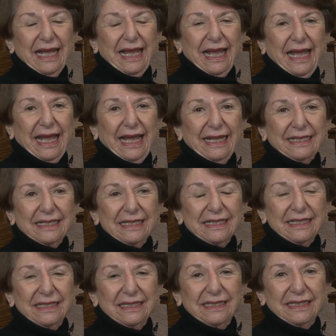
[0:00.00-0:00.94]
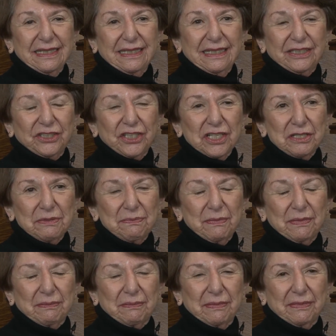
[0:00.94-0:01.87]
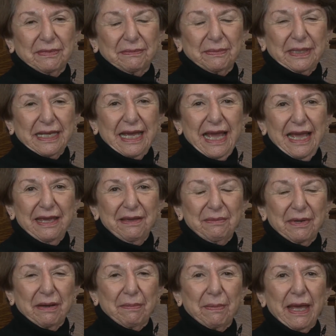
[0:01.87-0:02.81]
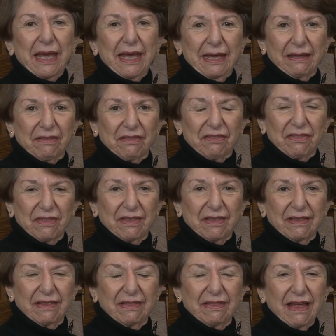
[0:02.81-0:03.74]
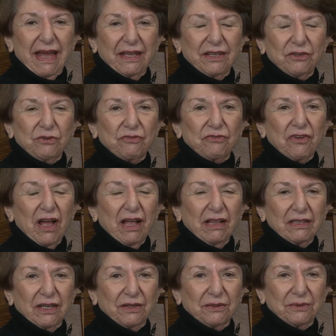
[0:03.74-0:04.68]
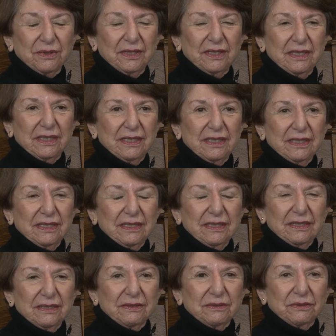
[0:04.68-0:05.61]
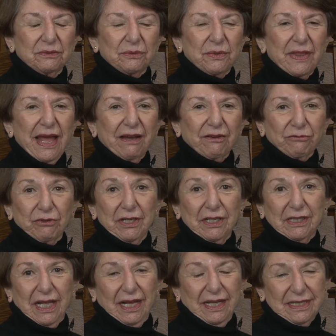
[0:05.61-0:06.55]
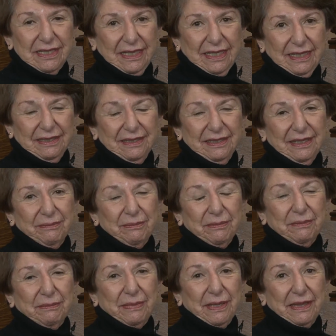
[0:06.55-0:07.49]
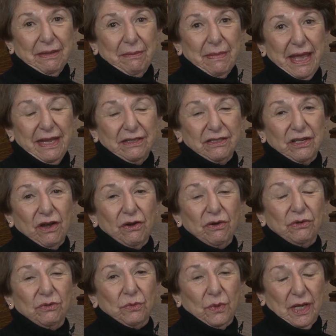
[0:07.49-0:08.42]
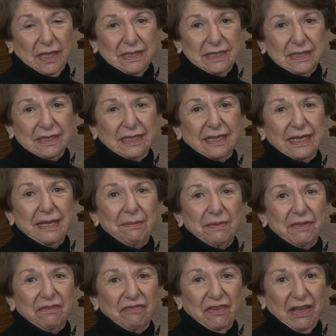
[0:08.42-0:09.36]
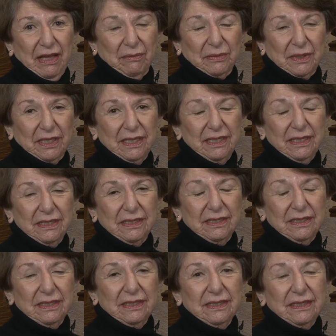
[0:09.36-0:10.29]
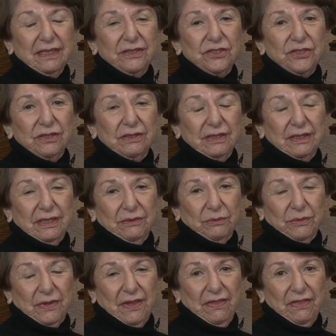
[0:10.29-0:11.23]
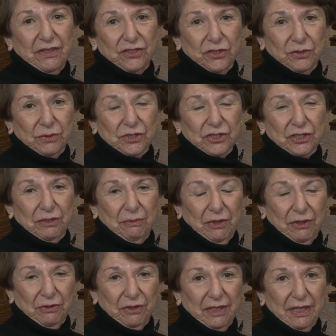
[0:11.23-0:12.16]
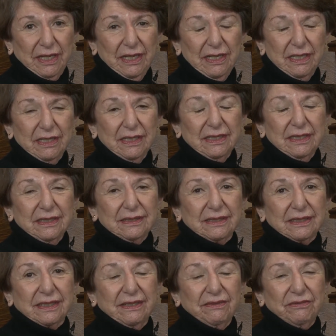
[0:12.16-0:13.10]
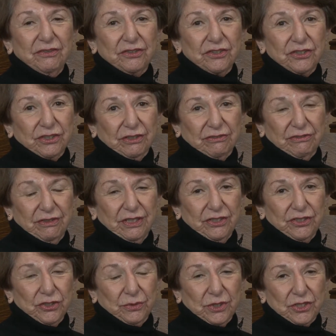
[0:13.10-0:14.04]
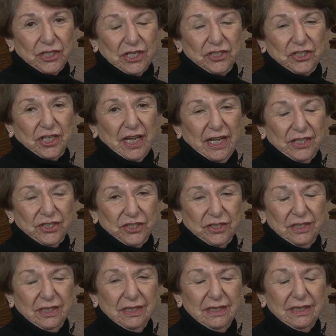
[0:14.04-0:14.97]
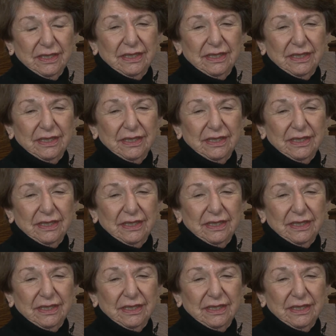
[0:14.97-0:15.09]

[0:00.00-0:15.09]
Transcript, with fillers: And it just became a path that you follow without realizing it. But the main goal was to keep the family in, within the Jewish community to give your children a Jewish education.